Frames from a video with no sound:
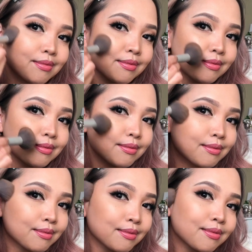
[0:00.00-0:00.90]

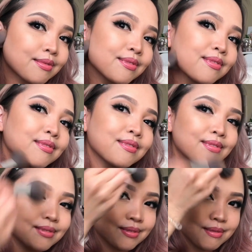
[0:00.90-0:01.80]

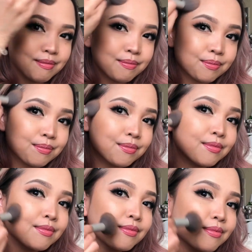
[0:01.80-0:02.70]

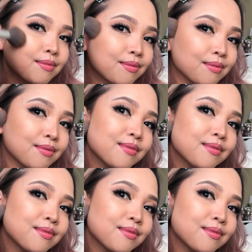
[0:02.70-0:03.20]
(silence)